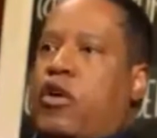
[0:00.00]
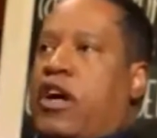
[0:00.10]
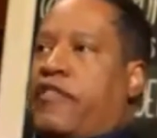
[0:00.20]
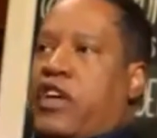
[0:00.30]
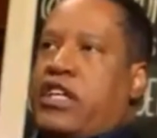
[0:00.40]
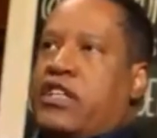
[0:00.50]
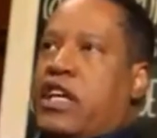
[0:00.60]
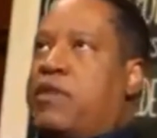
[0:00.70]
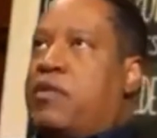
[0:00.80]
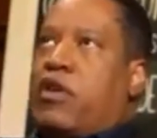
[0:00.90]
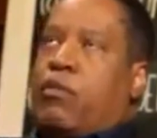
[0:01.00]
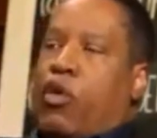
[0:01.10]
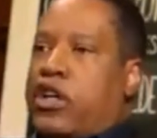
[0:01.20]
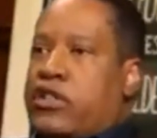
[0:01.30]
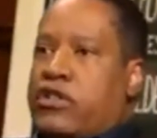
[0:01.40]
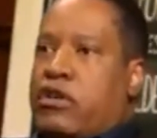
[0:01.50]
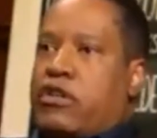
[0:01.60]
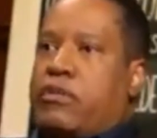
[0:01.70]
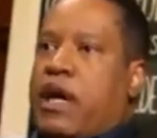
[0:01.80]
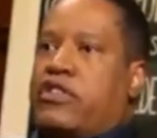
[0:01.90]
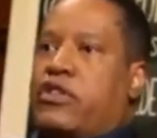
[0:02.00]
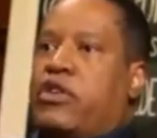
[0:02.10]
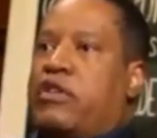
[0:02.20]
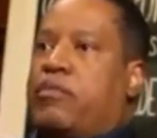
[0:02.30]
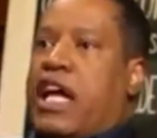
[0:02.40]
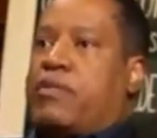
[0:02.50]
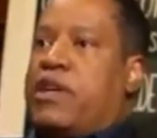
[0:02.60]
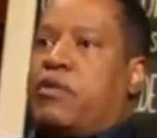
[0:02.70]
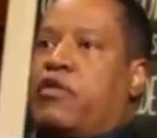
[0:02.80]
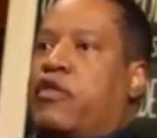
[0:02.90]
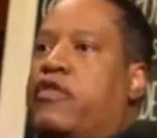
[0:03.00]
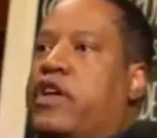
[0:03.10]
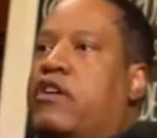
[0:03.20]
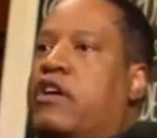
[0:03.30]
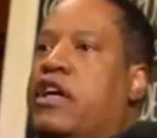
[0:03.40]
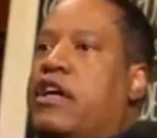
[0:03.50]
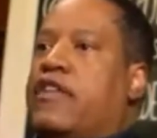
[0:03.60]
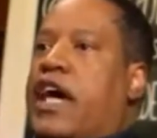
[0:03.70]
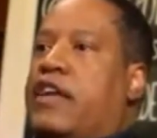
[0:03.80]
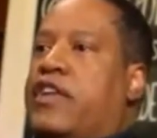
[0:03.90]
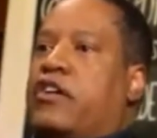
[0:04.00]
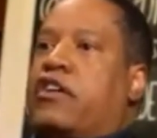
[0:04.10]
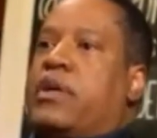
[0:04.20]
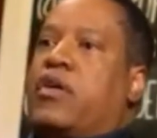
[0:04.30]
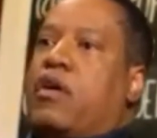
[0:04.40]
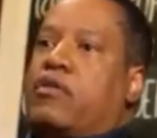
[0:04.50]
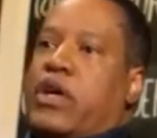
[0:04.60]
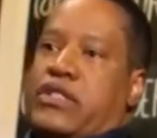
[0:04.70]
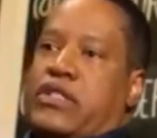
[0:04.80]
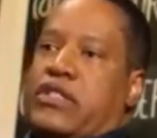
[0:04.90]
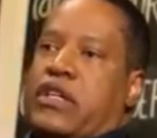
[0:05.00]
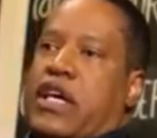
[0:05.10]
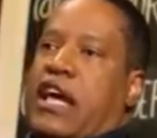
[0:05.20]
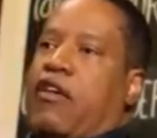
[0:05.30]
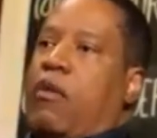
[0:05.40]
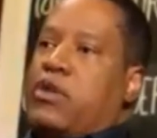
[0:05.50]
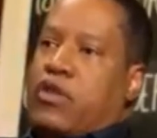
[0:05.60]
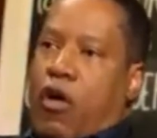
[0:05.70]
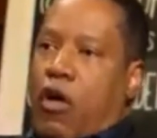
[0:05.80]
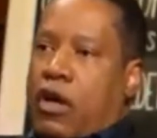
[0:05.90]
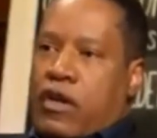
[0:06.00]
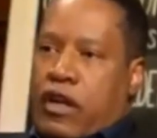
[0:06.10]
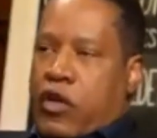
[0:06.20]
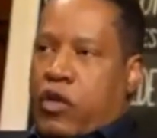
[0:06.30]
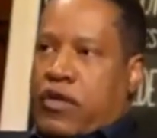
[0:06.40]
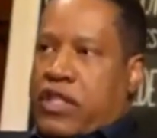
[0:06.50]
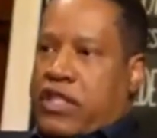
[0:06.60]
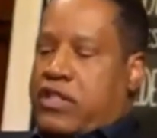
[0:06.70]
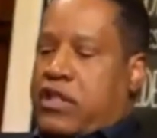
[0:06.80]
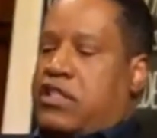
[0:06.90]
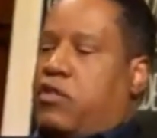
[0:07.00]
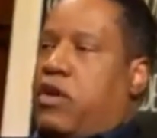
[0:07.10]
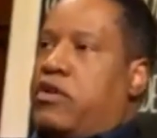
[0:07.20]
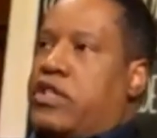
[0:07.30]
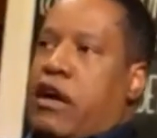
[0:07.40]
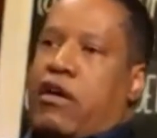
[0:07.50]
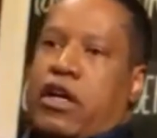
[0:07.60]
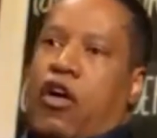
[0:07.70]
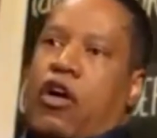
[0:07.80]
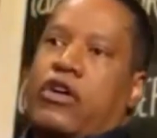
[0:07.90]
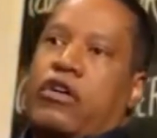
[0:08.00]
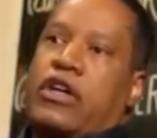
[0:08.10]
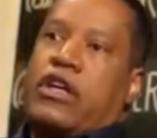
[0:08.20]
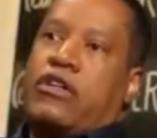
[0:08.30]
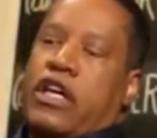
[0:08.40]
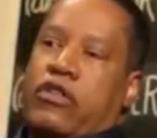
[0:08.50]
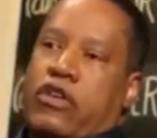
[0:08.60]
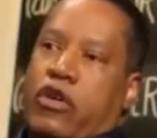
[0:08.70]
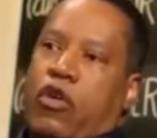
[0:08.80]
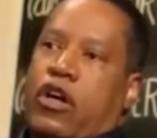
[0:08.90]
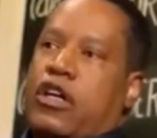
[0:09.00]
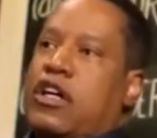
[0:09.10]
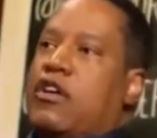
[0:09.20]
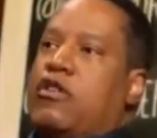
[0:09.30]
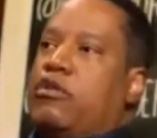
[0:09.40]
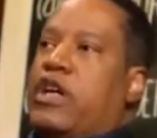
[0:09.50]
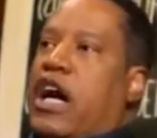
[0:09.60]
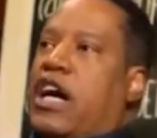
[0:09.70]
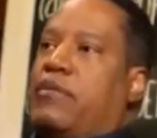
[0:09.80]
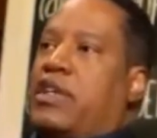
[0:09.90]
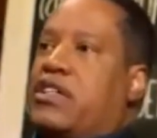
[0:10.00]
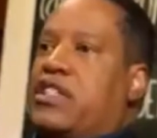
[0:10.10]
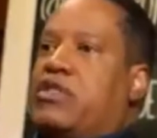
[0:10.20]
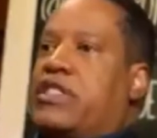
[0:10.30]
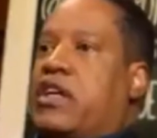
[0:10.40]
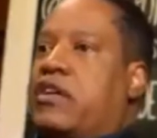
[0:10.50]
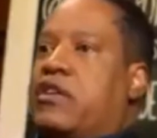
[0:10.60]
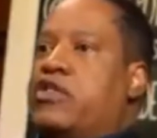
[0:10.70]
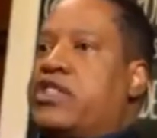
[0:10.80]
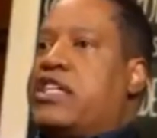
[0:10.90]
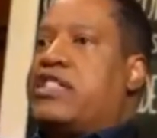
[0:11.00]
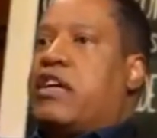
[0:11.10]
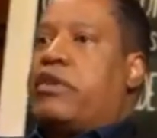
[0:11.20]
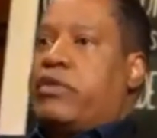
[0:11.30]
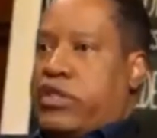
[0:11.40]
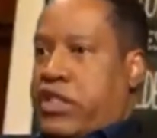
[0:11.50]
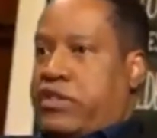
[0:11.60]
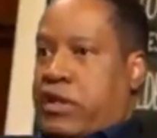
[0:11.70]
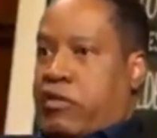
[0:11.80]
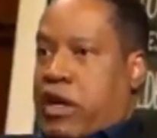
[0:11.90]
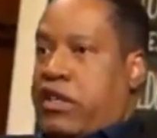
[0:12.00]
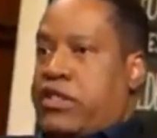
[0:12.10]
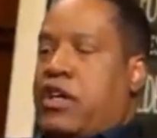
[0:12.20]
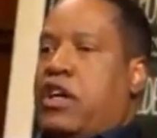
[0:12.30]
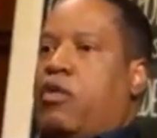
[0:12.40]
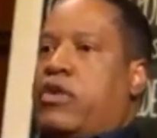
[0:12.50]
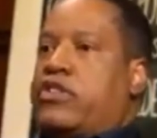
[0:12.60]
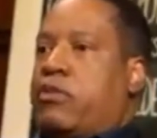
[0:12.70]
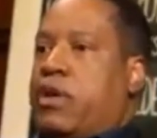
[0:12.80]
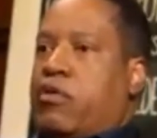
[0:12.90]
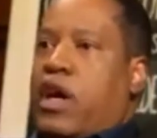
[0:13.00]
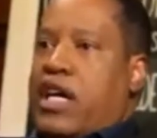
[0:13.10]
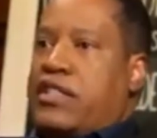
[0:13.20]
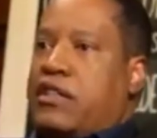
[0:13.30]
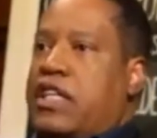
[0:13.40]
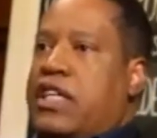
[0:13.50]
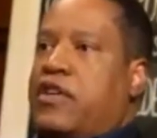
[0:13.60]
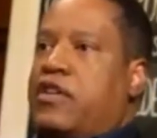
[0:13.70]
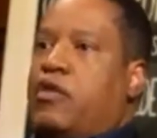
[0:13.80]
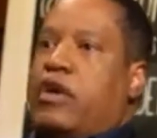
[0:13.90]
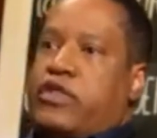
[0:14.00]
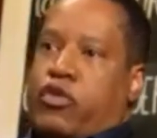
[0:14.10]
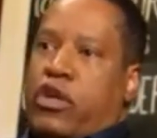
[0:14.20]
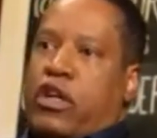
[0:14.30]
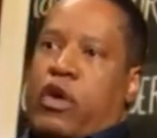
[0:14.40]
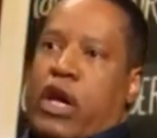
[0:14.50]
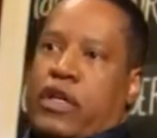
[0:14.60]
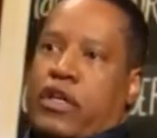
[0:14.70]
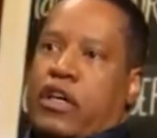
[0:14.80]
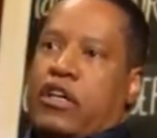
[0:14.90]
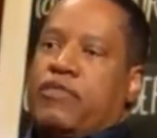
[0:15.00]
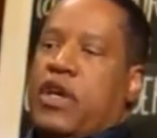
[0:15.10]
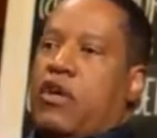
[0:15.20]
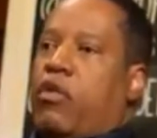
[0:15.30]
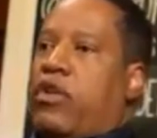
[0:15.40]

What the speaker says: And so, if anything, people are more concerned about shooting black people for fear that they're going to be called racist. And almost every one of these incidents, whether it's Eric Gardner in New York, who died because he was selling Lucy's and resisted arrest, whether it's Tamir Rice in Cleveland, who was twirling around the gun,